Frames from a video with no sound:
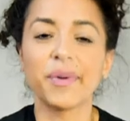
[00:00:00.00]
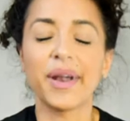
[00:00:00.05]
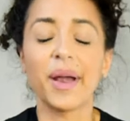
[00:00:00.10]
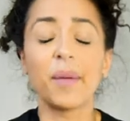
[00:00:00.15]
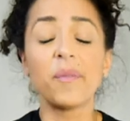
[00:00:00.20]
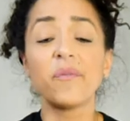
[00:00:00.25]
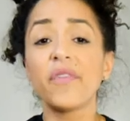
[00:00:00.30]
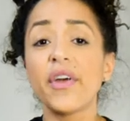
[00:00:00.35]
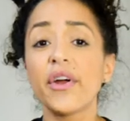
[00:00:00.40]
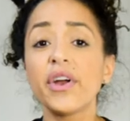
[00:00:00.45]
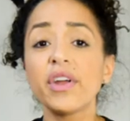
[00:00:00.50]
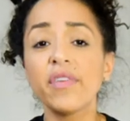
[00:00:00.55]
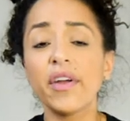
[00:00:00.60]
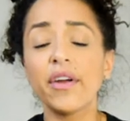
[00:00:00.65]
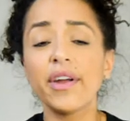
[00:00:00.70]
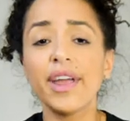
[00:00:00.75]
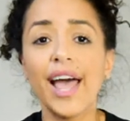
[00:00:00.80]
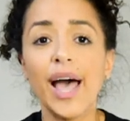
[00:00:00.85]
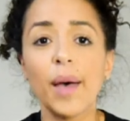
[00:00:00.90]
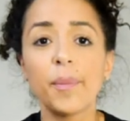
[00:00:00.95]
But I'm very,
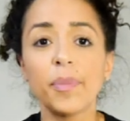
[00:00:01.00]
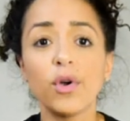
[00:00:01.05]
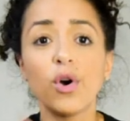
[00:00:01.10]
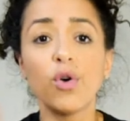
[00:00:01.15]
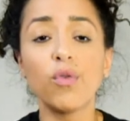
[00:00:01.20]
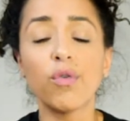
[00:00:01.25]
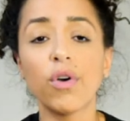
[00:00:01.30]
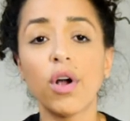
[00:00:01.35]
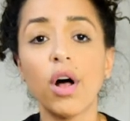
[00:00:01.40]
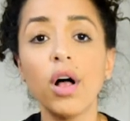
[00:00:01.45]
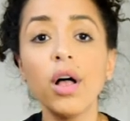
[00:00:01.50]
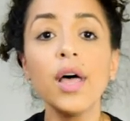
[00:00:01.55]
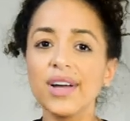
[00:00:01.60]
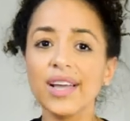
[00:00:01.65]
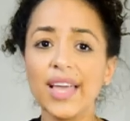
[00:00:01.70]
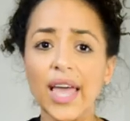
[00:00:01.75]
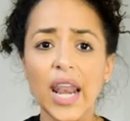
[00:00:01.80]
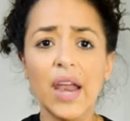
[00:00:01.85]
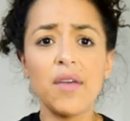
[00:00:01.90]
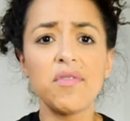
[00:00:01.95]
very happy overall.
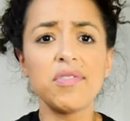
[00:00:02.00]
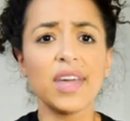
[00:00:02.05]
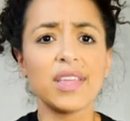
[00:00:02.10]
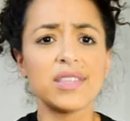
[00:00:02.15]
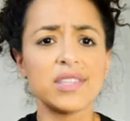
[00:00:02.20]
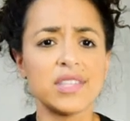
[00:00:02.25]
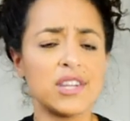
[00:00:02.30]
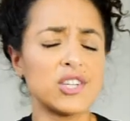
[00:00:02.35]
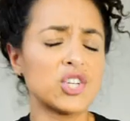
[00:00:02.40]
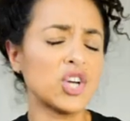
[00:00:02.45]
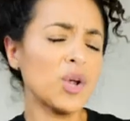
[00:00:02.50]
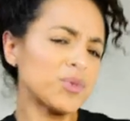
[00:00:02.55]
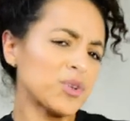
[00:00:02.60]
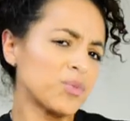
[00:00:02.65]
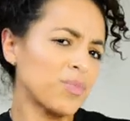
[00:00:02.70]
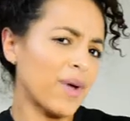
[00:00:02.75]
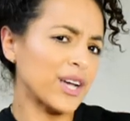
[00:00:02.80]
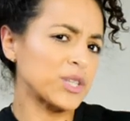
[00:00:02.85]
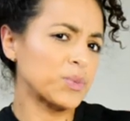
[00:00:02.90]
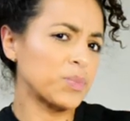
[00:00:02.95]
Again, everything is in the description
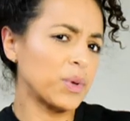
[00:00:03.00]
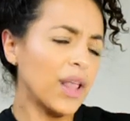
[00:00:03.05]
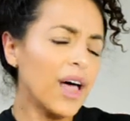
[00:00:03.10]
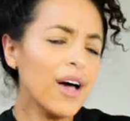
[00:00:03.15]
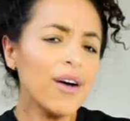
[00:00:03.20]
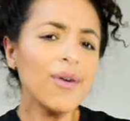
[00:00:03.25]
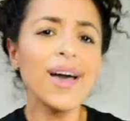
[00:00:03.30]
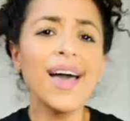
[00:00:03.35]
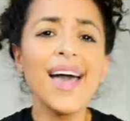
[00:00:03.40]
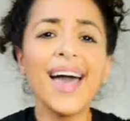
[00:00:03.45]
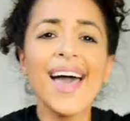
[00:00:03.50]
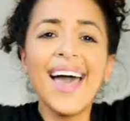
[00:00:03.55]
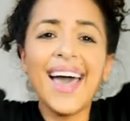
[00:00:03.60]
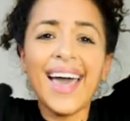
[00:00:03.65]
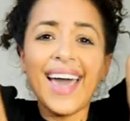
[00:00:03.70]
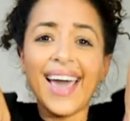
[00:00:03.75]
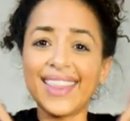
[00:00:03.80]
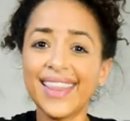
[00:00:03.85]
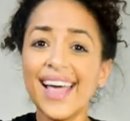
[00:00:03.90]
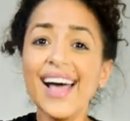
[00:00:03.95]
box below.
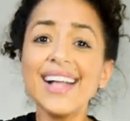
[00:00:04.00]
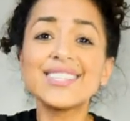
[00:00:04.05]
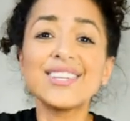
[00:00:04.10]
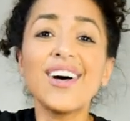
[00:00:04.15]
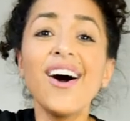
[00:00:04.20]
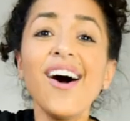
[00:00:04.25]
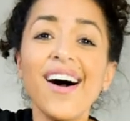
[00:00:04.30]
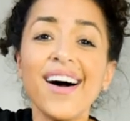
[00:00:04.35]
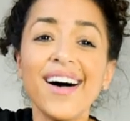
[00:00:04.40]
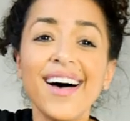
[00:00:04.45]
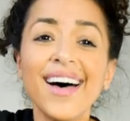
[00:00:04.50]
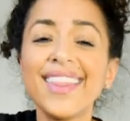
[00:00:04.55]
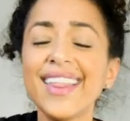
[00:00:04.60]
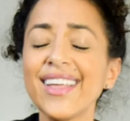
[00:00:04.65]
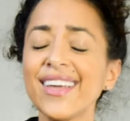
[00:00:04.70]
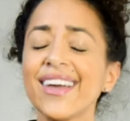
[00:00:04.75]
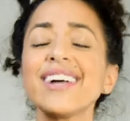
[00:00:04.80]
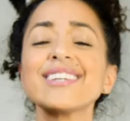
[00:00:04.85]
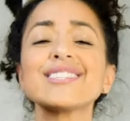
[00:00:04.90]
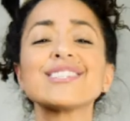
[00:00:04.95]
And that's all.
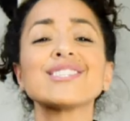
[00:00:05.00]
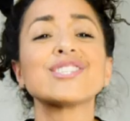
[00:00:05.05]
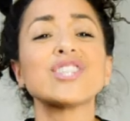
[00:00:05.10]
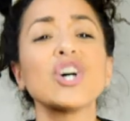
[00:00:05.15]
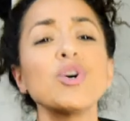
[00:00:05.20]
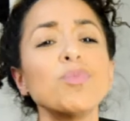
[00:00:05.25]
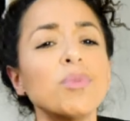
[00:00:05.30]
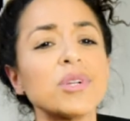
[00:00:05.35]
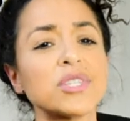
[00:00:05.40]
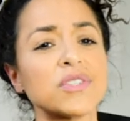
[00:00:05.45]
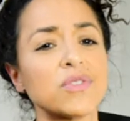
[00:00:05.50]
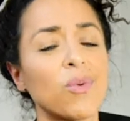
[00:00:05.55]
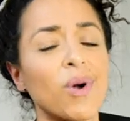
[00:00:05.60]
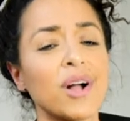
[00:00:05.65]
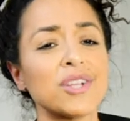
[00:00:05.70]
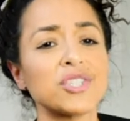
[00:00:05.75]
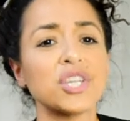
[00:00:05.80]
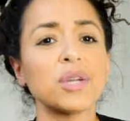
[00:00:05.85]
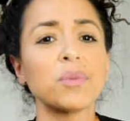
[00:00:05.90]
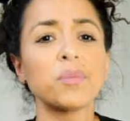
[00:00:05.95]
Thank you guys so much for
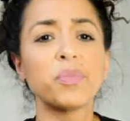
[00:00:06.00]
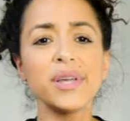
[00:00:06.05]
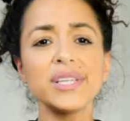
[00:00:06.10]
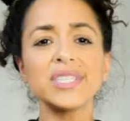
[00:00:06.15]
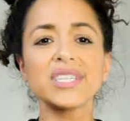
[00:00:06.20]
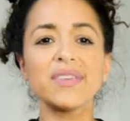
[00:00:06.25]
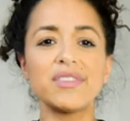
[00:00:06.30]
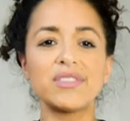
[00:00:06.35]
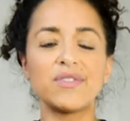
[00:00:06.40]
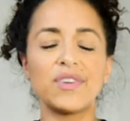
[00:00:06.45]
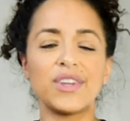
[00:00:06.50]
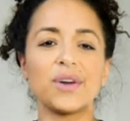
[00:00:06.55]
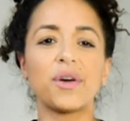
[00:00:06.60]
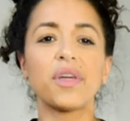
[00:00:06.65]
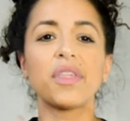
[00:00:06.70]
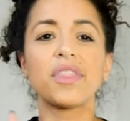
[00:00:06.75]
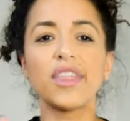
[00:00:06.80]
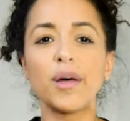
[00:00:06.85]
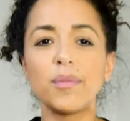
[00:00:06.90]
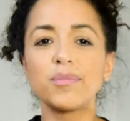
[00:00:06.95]
watching. Please give this video a
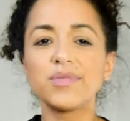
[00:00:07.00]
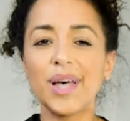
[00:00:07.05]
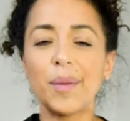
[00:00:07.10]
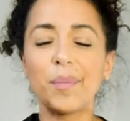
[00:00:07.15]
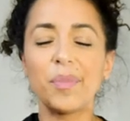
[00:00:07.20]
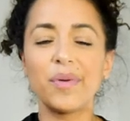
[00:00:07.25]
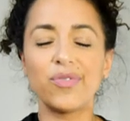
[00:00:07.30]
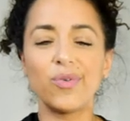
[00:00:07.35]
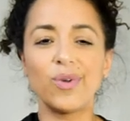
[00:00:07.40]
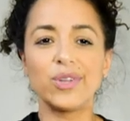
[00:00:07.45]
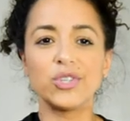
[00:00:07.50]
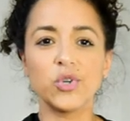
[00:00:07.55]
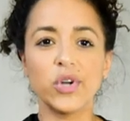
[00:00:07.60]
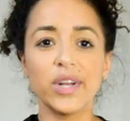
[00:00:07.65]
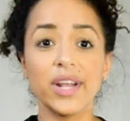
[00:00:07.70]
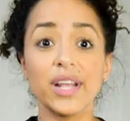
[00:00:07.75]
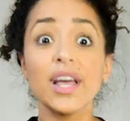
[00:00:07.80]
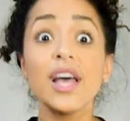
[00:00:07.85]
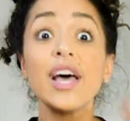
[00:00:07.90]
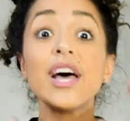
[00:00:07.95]
thumbs up if you enjoyed
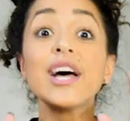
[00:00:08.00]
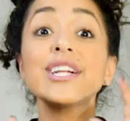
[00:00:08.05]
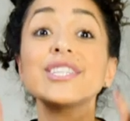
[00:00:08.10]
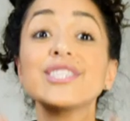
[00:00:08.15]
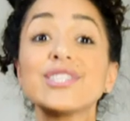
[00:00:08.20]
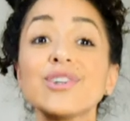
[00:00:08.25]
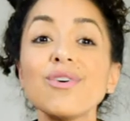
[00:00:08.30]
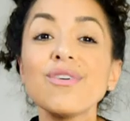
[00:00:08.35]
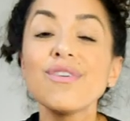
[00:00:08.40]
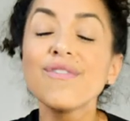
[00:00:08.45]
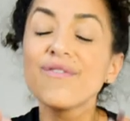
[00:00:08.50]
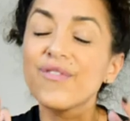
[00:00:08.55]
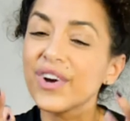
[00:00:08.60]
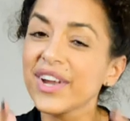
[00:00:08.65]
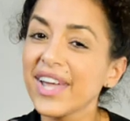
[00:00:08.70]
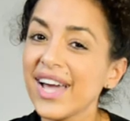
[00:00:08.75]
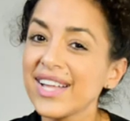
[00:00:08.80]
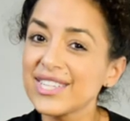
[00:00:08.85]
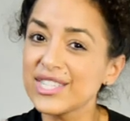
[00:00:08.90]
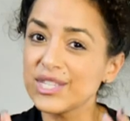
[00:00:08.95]
it. Don't
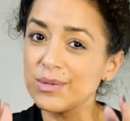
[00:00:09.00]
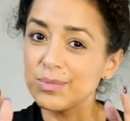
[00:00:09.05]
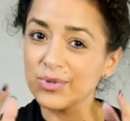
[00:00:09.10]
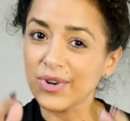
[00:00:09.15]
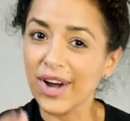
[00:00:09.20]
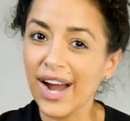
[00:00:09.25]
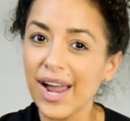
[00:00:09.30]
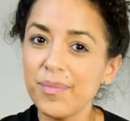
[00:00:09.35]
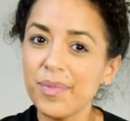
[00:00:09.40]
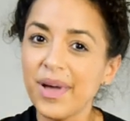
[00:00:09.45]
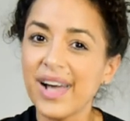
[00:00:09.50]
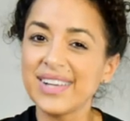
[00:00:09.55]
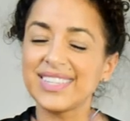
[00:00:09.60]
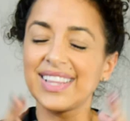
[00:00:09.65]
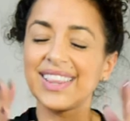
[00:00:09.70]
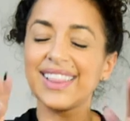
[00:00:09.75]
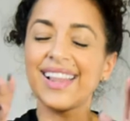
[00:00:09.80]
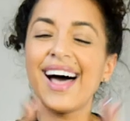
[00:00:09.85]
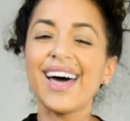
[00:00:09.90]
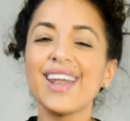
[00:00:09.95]
forget to subscribe because a
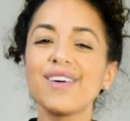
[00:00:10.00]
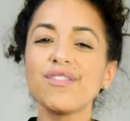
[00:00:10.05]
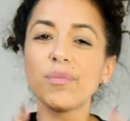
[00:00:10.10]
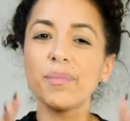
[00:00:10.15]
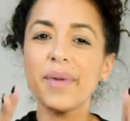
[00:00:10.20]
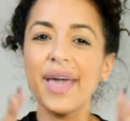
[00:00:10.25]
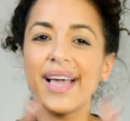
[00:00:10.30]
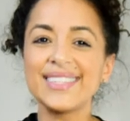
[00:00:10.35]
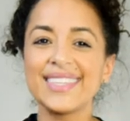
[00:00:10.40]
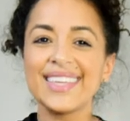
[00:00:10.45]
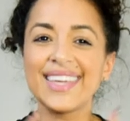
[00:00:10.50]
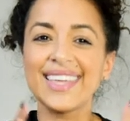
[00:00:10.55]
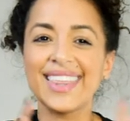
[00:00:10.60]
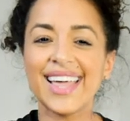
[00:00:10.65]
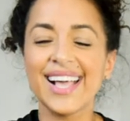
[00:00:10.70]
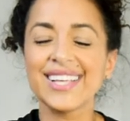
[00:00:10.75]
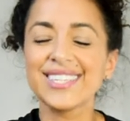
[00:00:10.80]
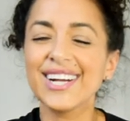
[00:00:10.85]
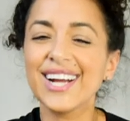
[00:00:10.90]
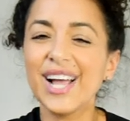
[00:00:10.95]
lot of amazing
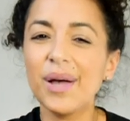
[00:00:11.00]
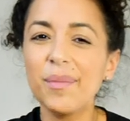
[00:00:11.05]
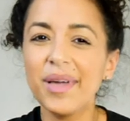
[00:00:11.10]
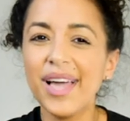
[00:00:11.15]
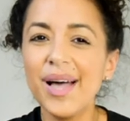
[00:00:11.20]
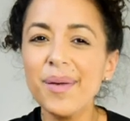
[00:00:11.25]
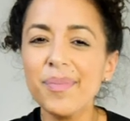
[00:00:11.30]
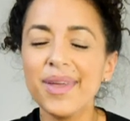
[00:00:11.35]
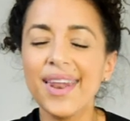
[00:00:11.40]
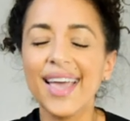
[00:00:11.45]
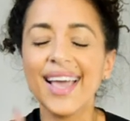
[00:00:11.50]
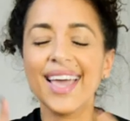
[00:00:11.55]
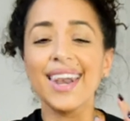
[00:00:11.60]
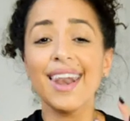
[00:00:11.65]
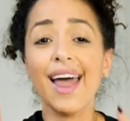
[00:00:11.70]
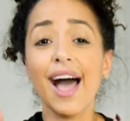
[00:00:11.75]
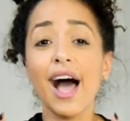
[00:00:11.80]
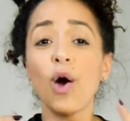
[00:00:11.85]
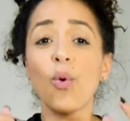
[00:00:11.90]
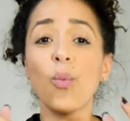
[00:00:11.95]
things are coming up and I
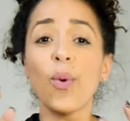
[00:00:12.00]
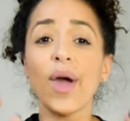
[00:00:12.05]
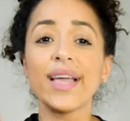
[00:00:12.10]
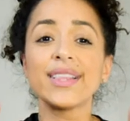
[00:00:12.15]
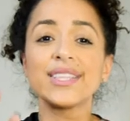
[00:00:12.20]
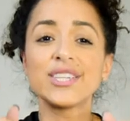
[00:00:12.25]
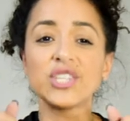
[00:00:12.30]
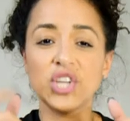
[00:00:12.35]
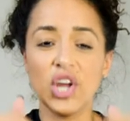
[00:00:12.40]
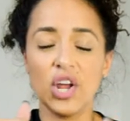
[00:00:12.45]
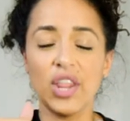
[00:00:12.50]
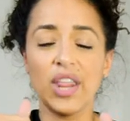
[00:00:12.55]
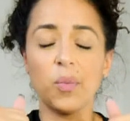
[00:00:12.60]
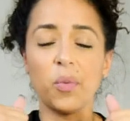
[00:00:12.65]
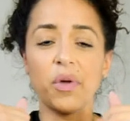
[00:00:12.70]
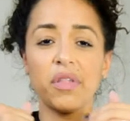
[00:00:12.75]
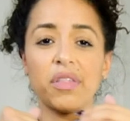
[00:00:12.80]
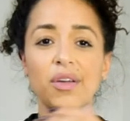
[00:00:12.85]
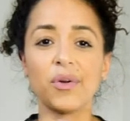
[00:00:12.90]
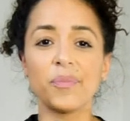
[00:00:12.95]
cannot wait to share them
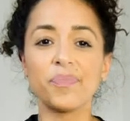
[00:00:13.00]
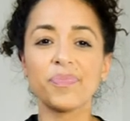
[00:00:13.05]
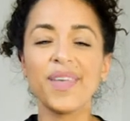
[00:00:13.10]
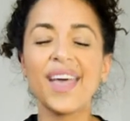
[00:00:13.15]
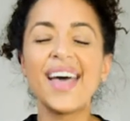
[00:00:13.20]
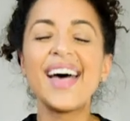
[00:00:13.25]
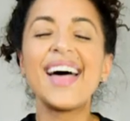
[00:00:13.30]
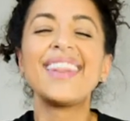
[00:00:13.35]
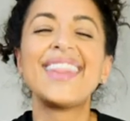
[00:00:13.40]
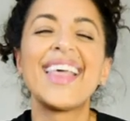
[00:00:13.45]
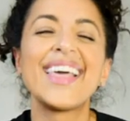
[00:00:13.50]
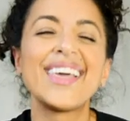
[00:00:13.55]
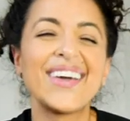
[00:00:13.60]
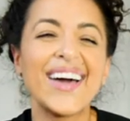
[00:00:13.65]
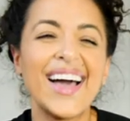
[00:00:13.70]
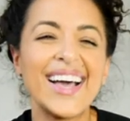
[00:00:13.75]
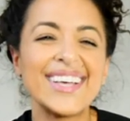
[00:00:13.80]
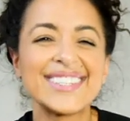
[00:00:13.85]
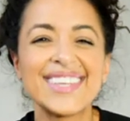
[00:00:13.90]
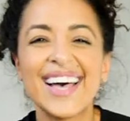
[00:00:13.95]
with you. Thank you
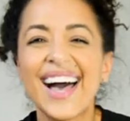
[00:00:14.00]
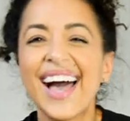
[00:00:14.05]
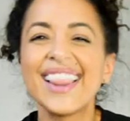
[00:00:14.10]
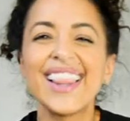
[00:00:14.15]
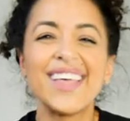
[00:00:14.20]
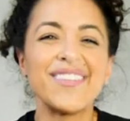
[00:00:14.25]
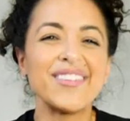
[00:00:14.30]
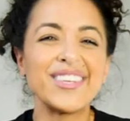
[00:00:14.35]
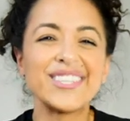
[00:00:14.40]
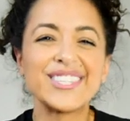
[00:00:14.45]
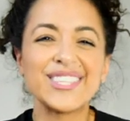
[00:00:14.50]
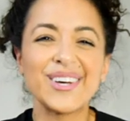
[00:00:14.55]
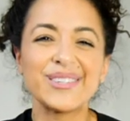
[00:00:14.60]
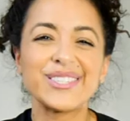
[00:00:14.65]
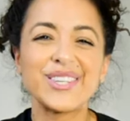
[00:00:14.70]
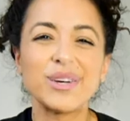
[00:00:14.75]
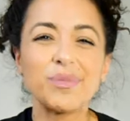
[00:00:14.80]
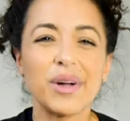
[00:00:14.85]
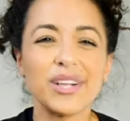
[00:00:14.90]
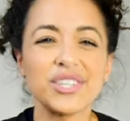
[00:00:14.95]
guys. I love you so,
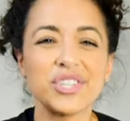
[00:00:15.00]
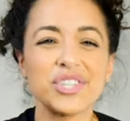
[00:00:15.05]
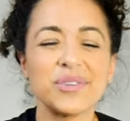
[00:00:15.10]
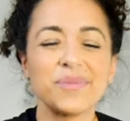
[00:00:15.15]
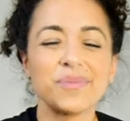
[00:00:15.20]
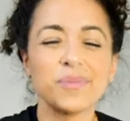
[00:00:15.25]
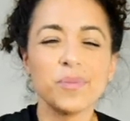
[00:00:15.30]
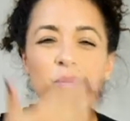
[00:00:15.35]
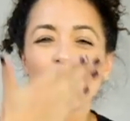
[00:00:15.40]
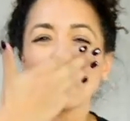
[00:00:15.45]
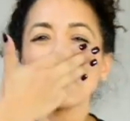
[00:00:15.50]
so much.